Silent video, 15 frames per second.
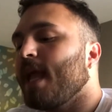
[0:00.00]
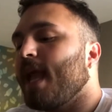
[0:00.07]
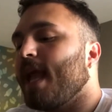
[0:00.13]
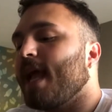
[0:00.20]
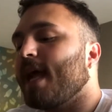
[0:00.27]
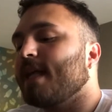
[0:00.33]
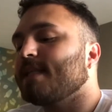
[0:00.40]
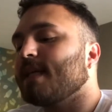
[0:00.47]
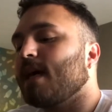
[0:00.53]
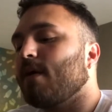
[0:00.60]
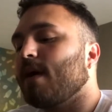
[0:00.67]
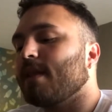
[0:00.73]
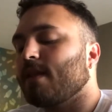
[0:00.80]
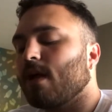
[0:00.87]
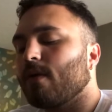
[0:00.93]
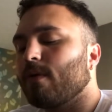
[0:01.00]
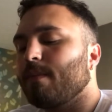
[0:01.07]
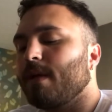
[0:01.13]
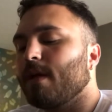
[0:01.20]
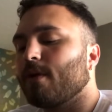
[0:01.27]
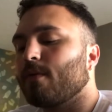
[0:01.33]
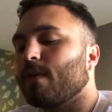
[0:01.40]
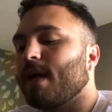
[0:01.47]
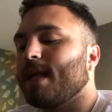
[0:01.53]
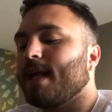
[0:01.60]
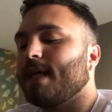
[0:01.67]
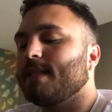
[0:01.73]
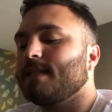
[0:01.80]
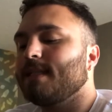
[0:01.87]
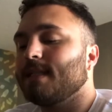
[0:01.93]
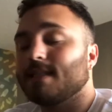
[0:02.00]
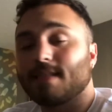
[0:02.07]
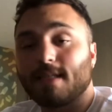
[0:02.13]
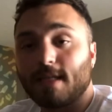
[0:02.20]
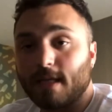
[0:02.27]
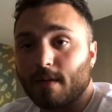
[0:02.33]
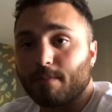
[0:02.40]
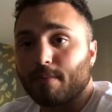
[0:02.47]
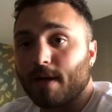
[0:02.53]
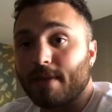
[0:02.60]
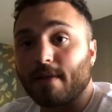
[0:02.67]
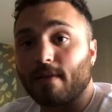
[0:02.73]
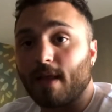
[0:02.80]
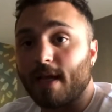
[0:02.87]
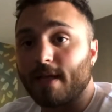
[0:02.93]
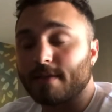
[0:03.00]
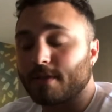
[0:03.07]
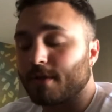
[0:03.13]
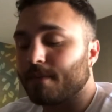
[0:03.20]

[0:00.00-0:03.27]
and how I thought it would be a great idea to get a breathalyzer.